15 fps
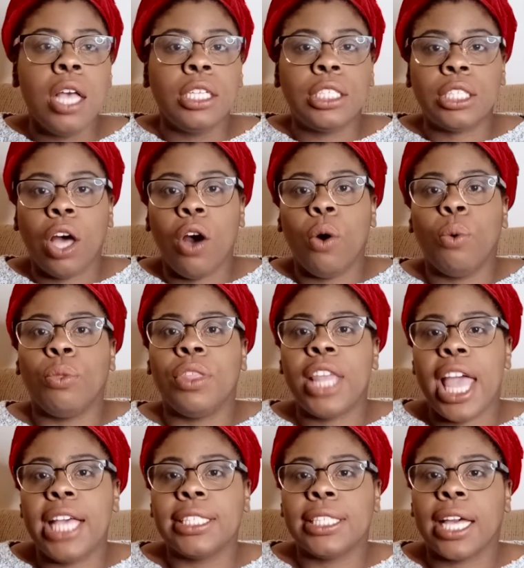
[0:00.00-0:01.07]
So
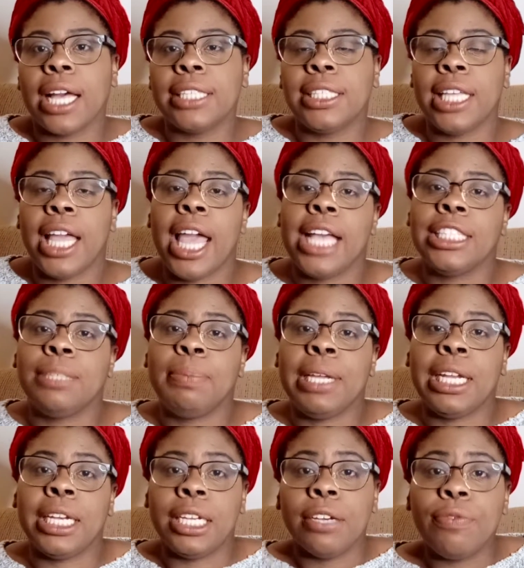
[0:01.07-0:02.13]
that's, like I said, has
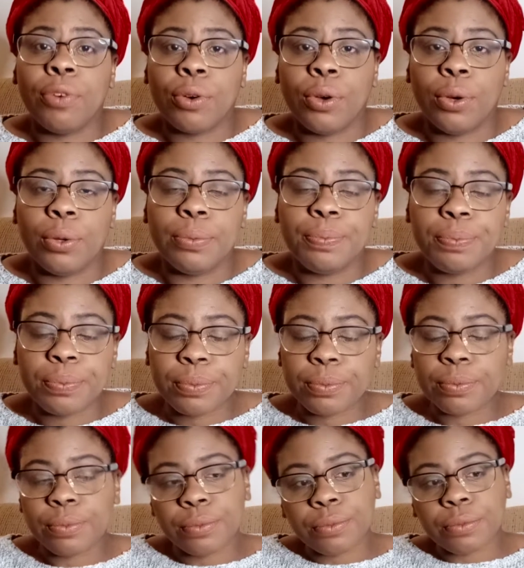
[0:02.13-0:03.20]
been difficult.
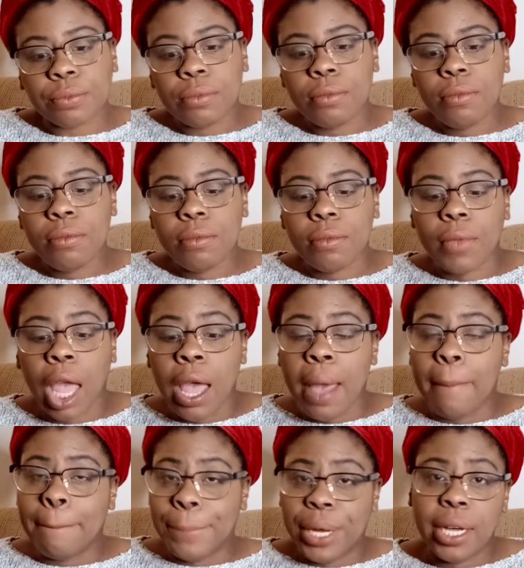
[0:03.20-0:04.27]

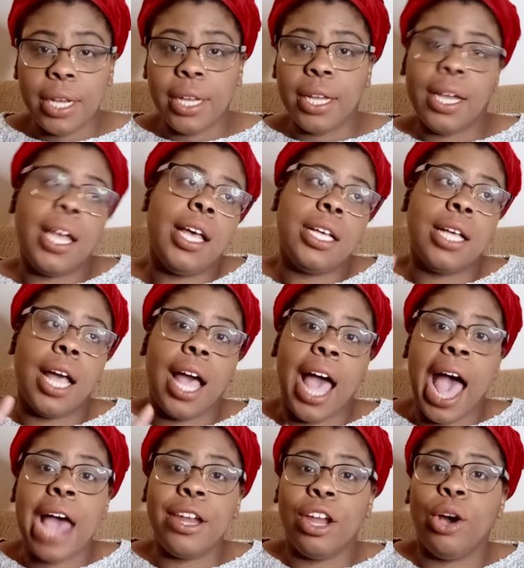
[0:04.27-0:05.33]
But
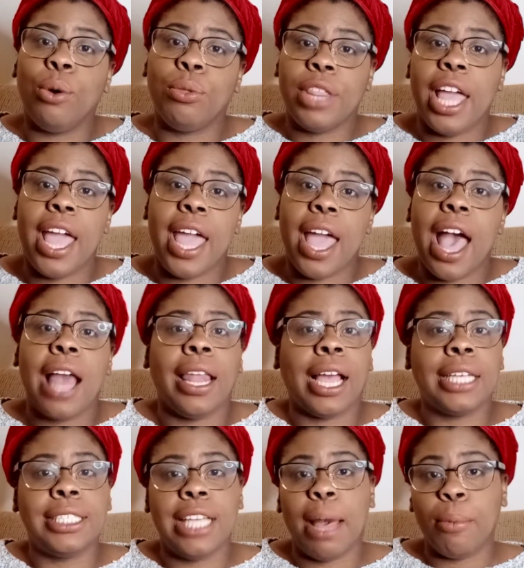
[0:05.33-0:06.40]
I know that,
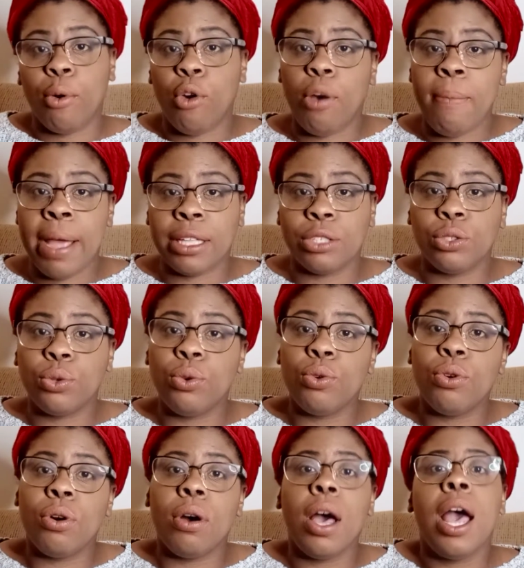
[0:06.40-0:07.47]
like I said, I'm going back to
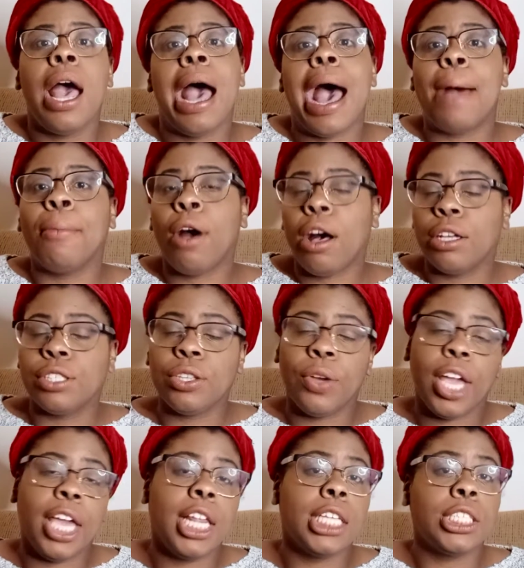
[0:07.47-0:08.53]
school. I'm also
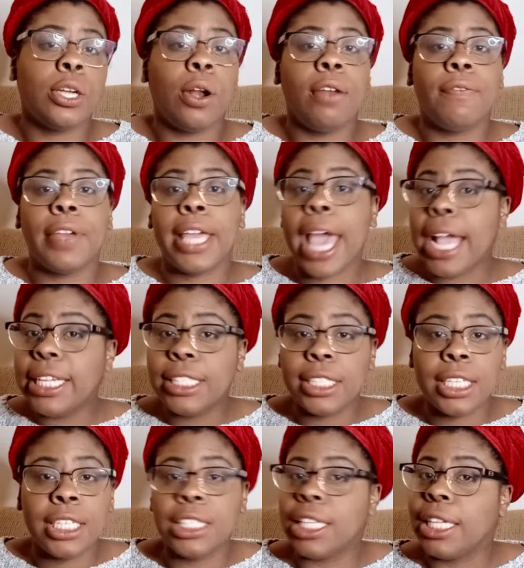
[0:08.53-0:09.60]
getting
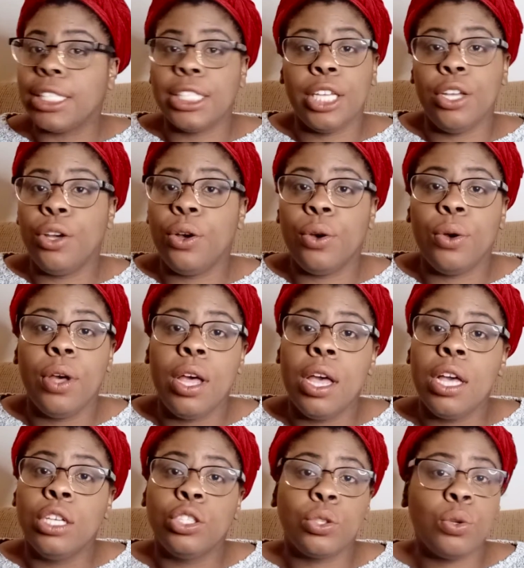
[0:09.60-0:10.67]
certifications until
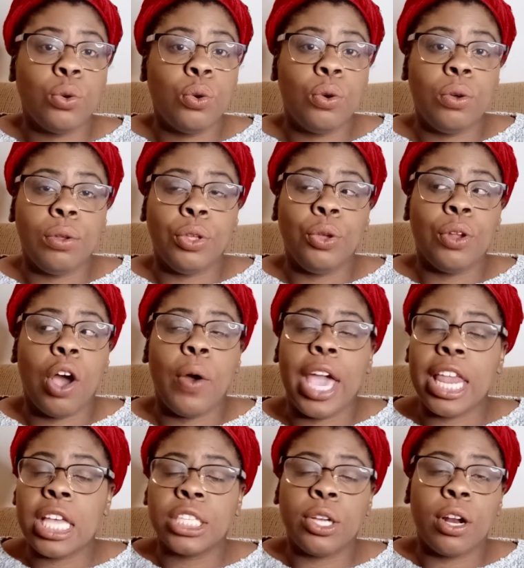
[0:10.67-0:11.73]
school,
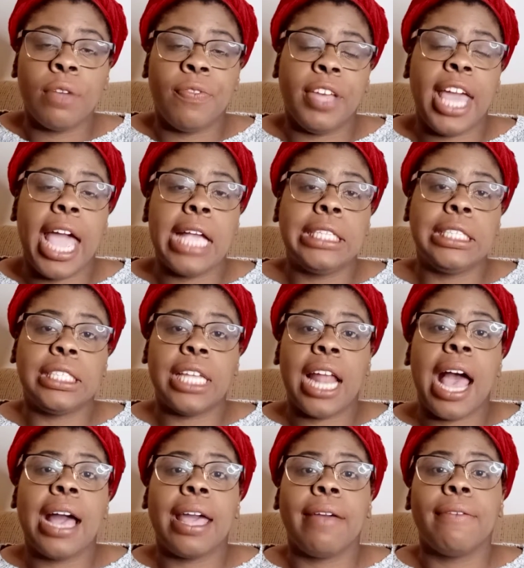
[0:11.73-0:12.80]
any certifications that
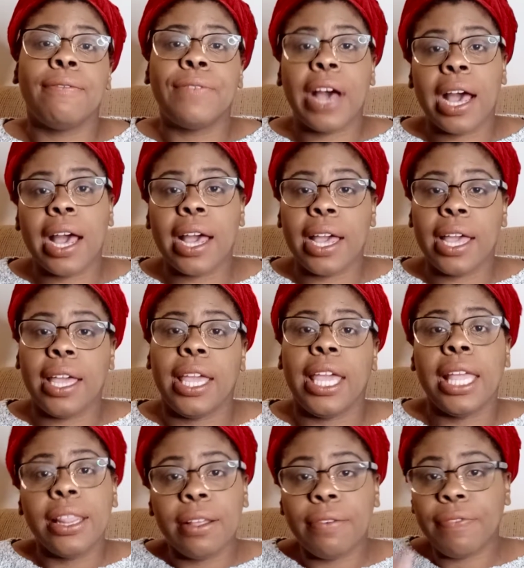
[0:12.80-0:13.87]
I can find
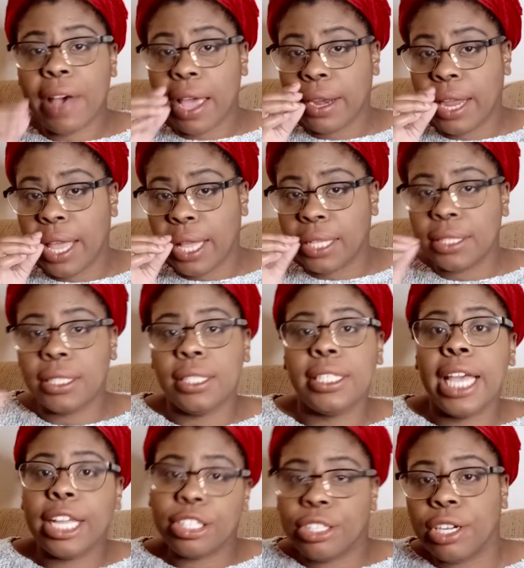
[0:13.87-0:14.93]
in the finance
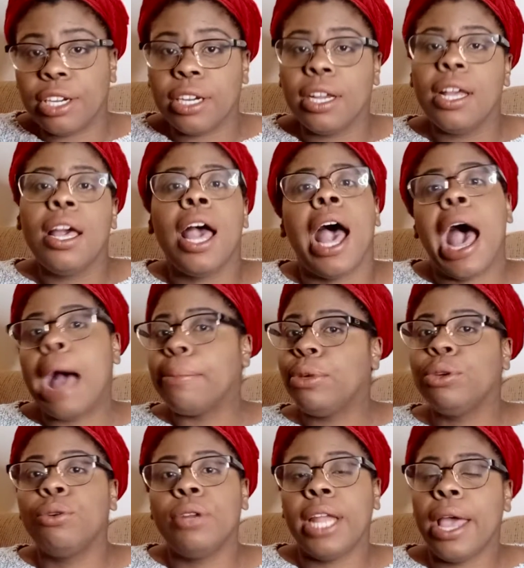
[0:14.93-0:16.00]
sector, I'm
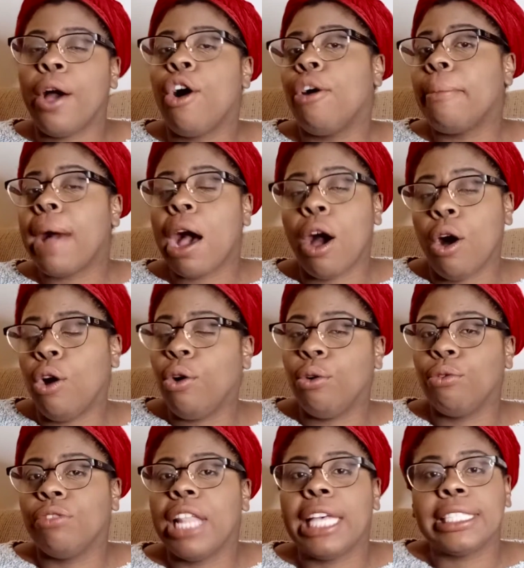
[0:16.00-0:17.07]
doing that on my
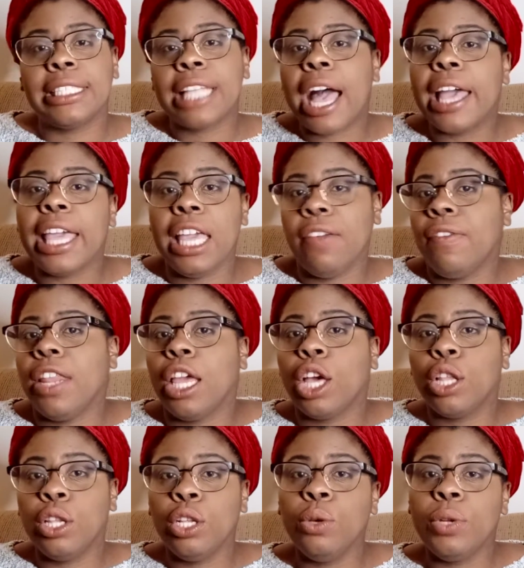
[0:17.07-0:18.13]
own. That's not even
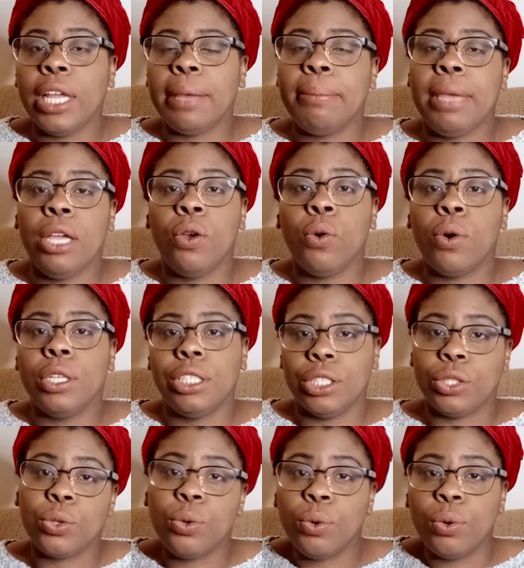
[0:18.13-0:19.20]
including me going to
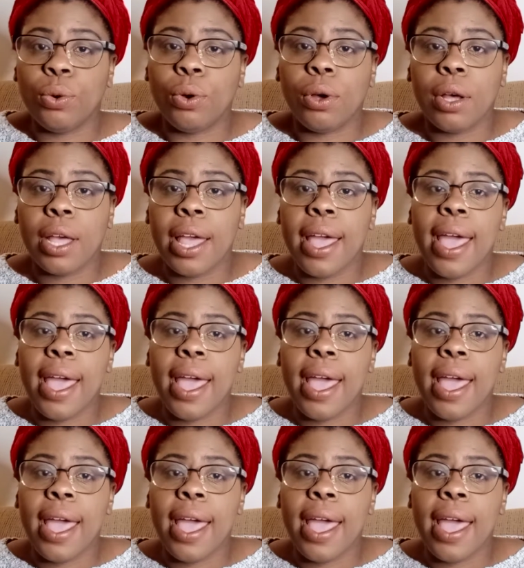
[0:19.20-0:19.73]
school.